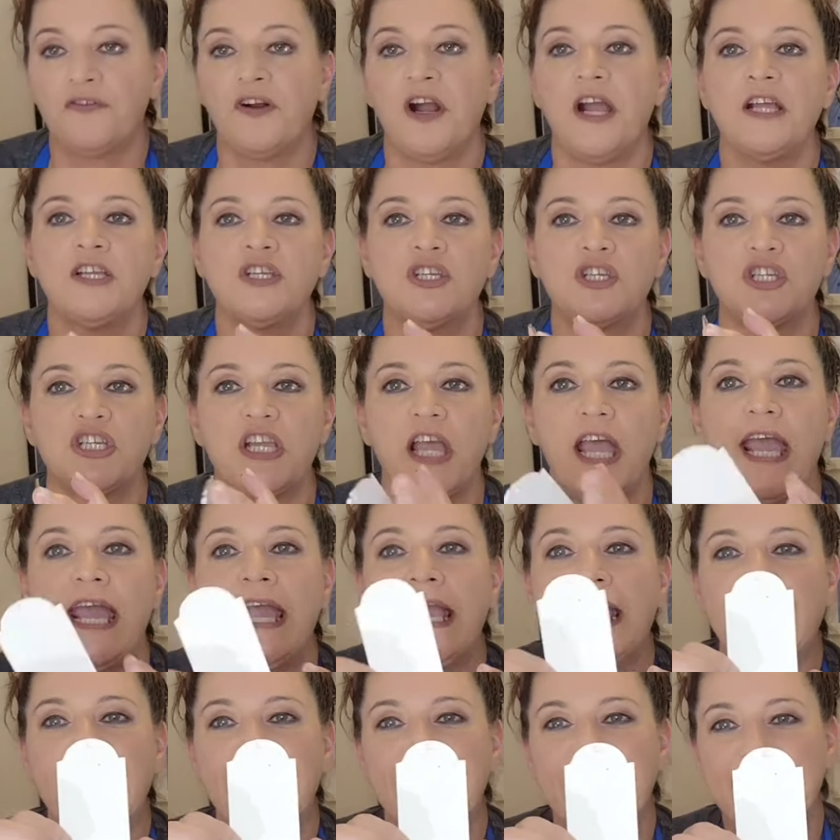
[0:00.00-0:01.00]
Fresh
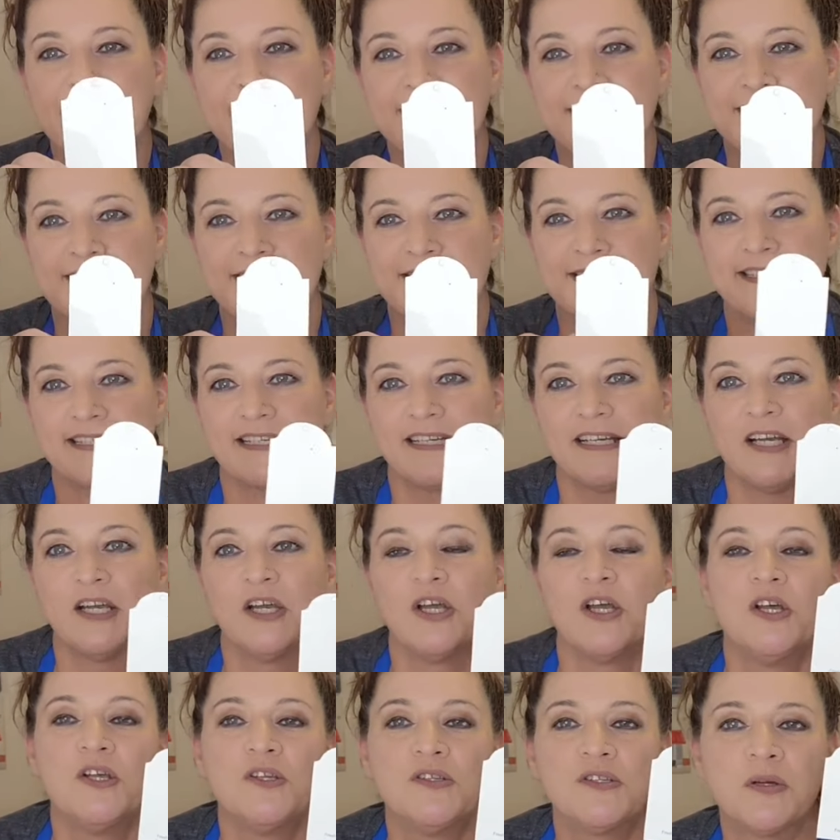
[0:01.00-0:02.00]
eggs.
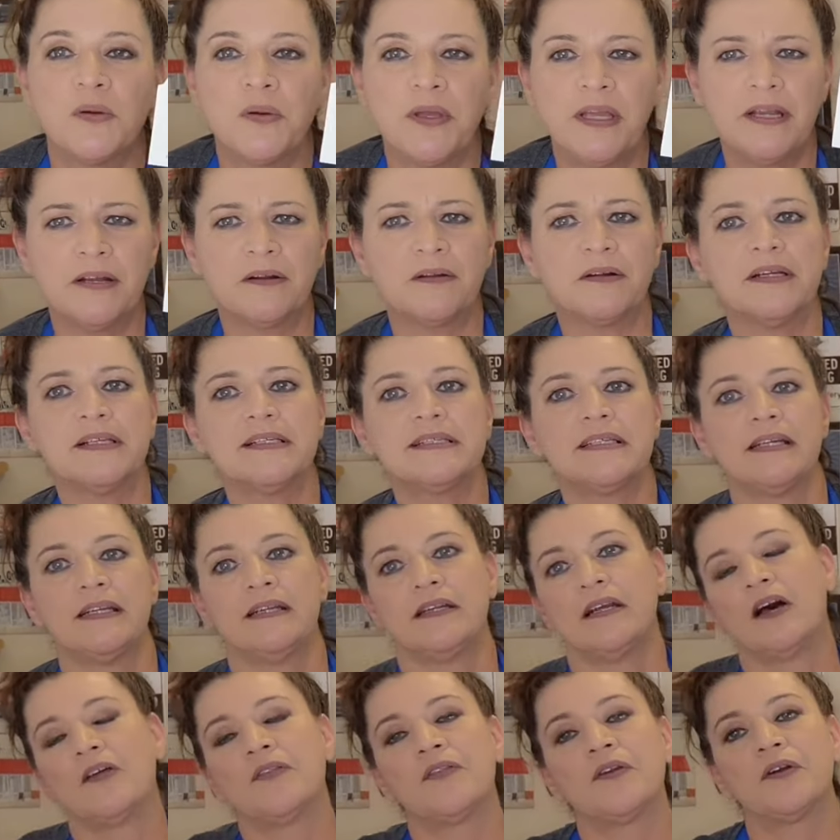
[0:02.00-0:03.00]
So here is
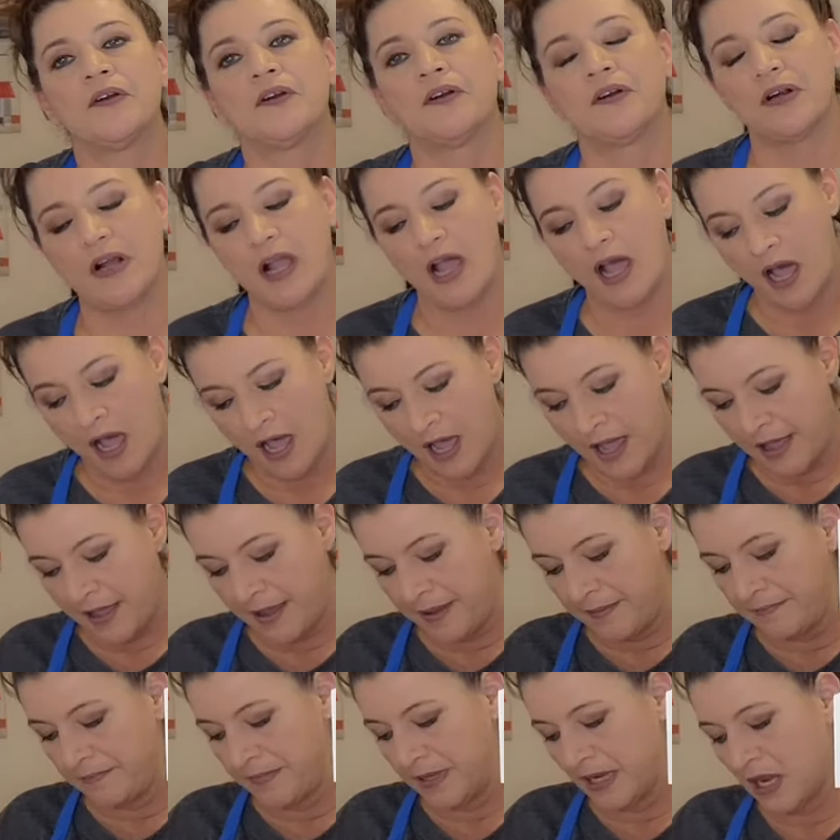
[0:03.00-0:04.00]
another
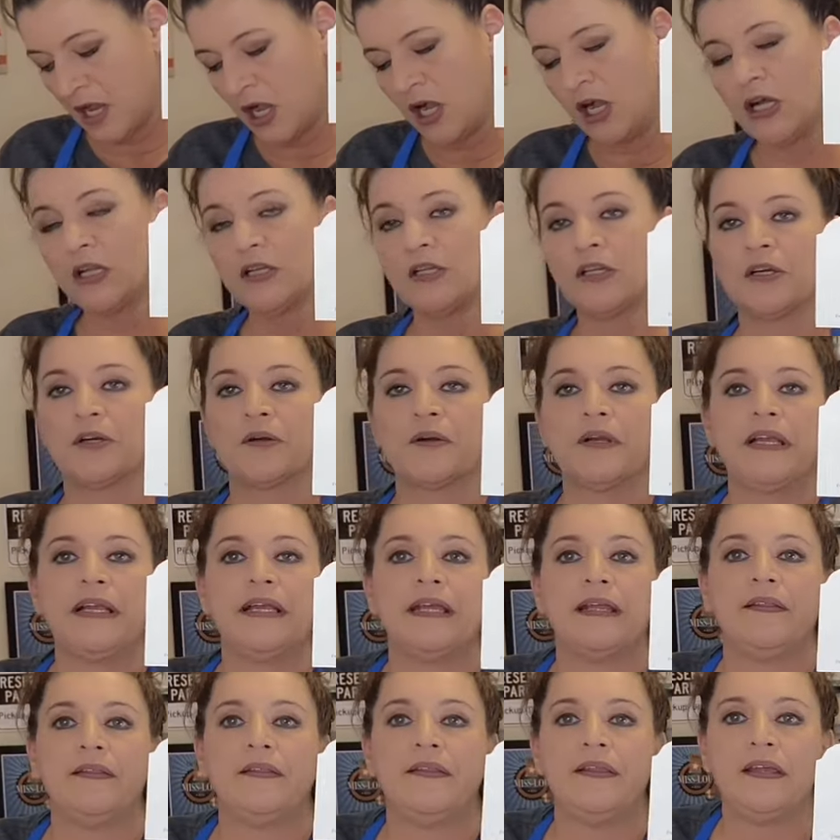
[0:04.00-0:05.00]
um, color
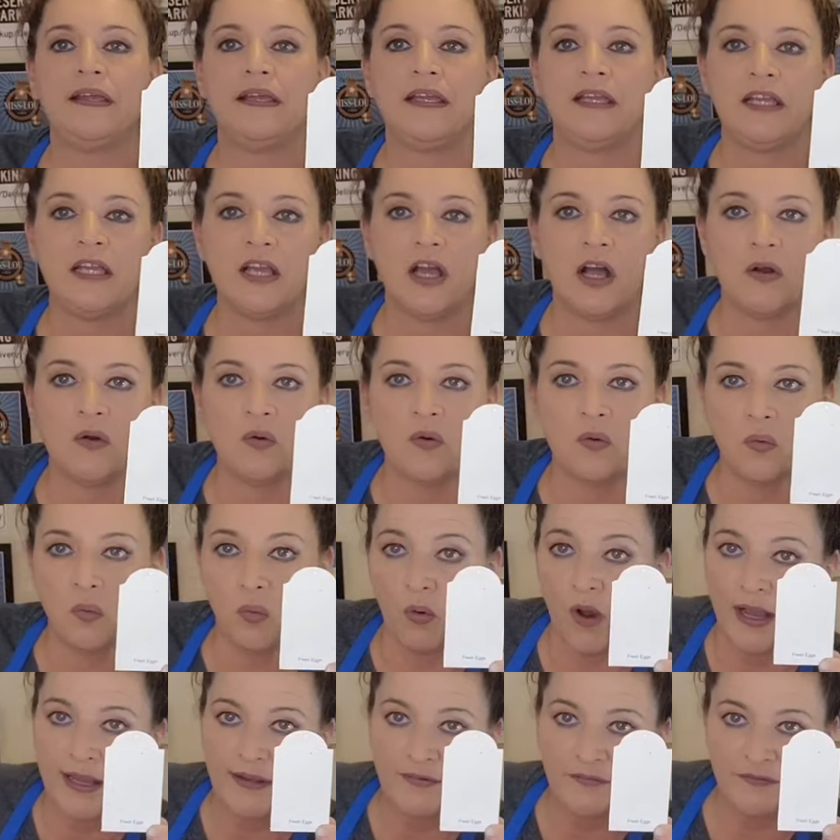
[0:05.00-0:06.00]
in the
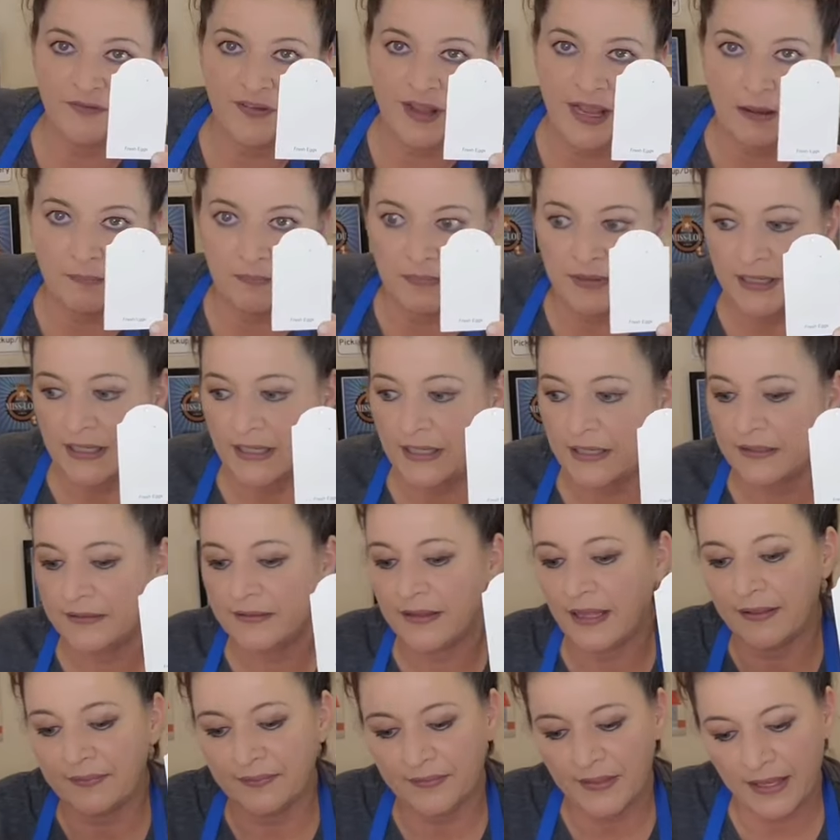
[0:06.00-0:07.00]
white family
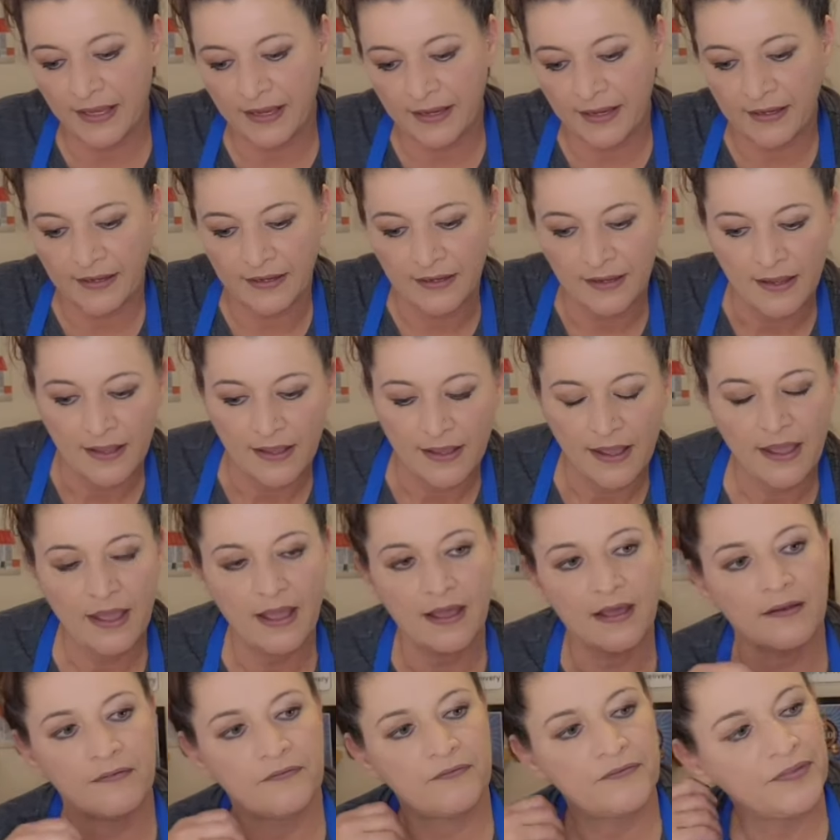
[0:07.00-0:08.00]
that they
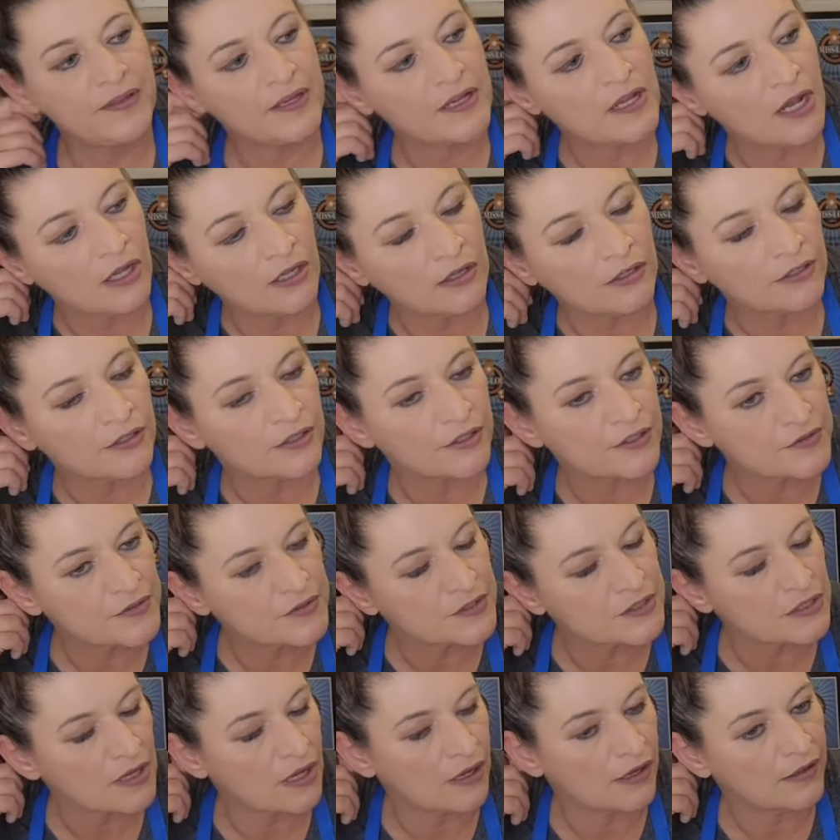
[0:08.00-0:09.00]
have the
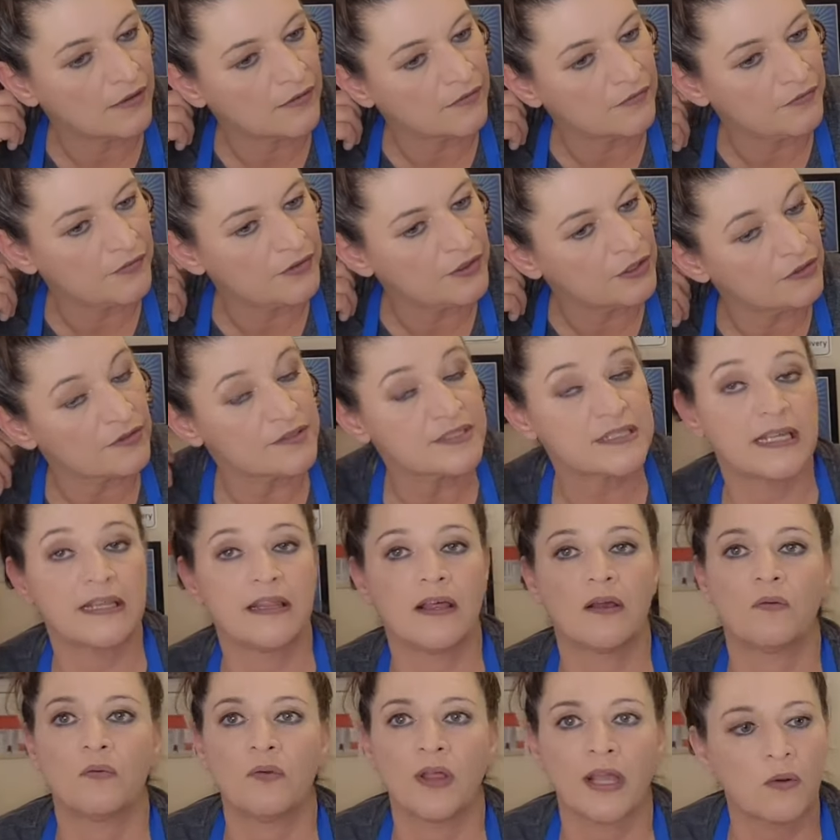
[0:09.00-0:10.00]
colors of you know say
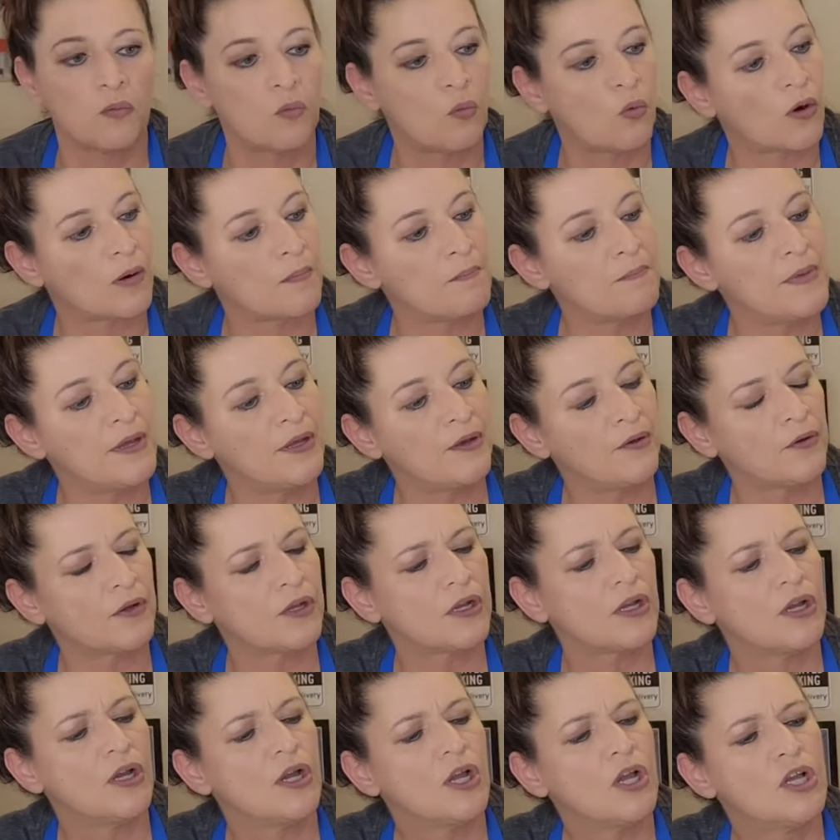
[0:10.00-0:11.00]
that like more
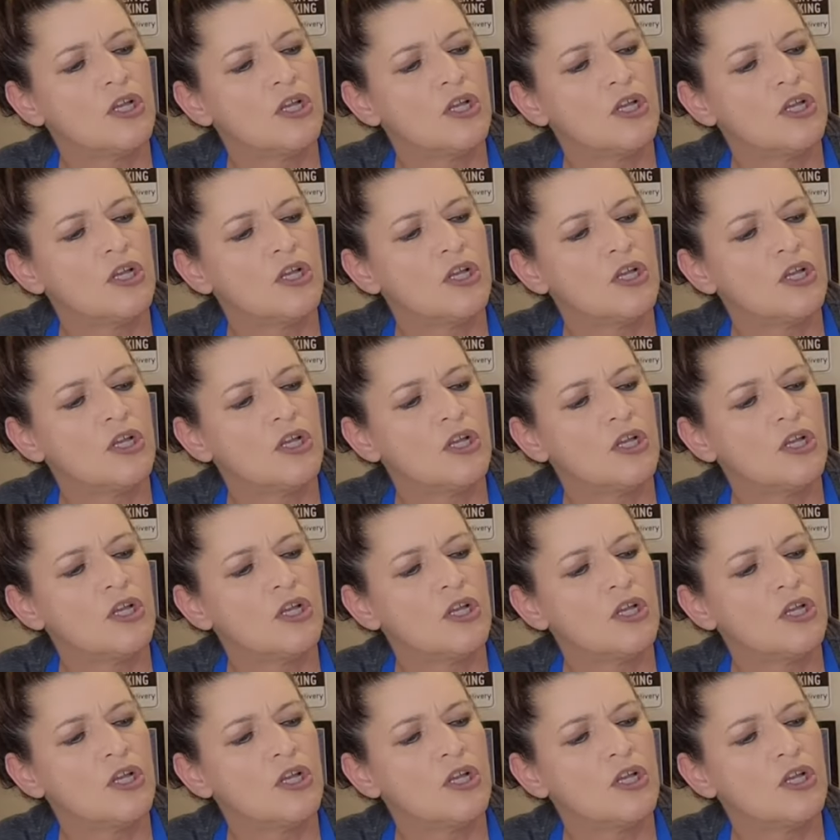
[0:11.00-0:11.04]
milk.